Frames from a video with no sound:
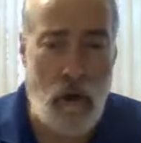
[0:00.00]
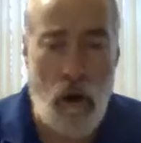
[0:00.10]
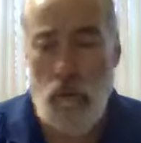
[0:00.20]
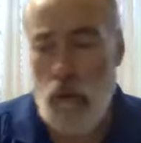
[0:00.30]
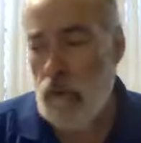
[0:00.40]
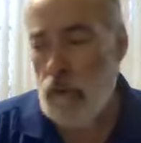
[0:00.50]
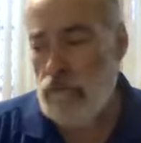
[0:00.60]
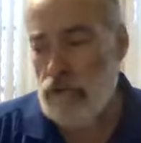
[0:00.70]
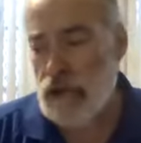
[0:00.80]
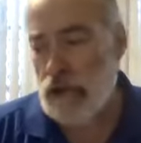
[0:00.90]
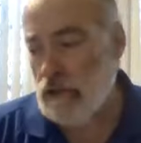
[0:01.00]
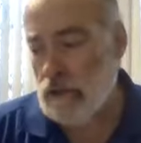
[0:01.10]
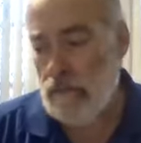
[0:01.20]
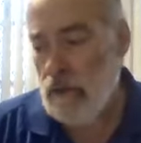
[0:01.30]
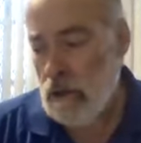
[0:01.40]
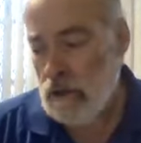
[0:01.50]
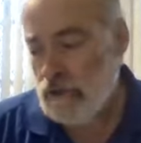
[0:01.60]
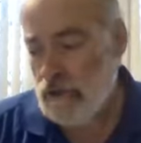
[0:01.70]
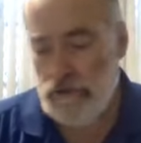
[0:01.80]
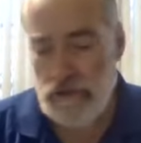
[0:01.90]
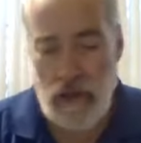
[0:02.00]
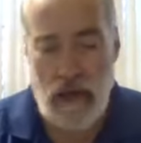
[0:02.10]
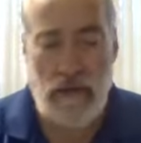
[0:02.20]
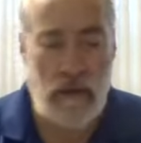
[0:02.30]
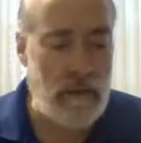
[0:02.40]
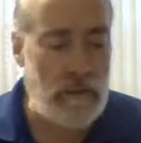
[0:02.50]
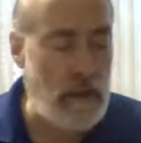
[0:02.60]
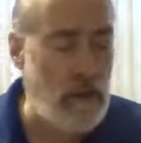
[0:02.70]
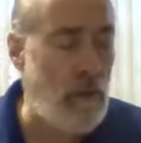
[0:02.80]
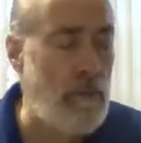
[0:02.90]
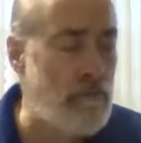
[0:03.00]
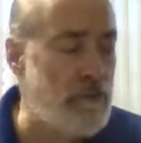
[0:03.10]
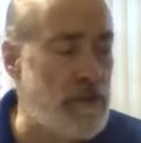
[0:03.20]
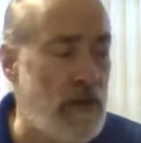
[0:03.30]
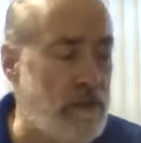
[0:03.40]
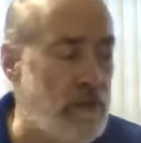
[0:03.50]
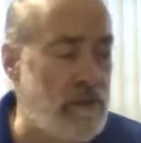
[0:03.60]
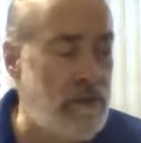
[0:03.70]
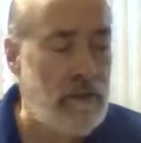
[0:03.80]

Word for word: Oh, well, we're rejecting them just like Naomi rejected